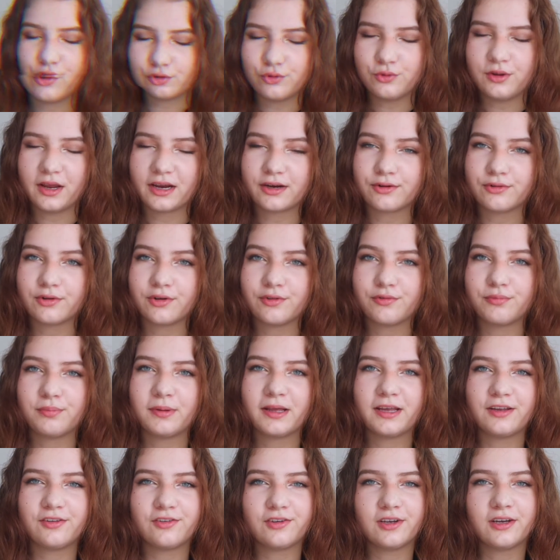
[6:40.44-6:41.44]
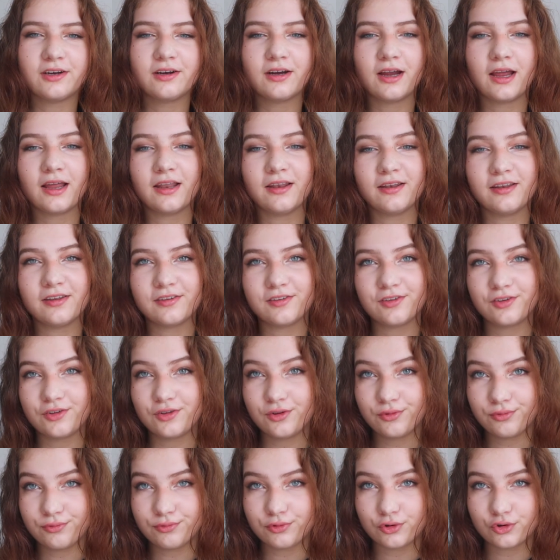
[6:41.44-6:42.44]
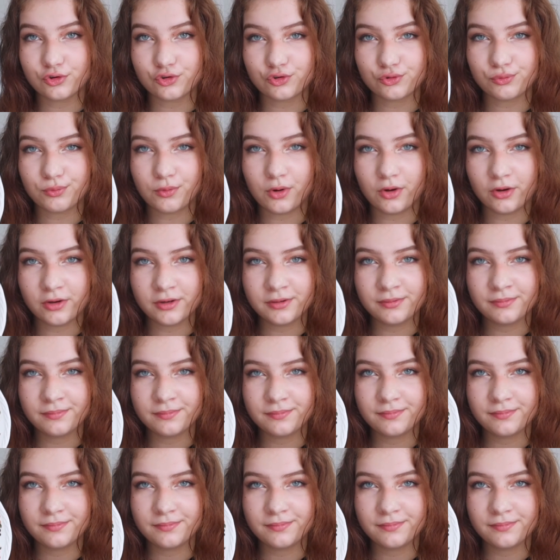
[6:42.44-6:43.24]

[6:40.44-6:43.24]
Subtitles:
two decorative plates here, and this is the first one.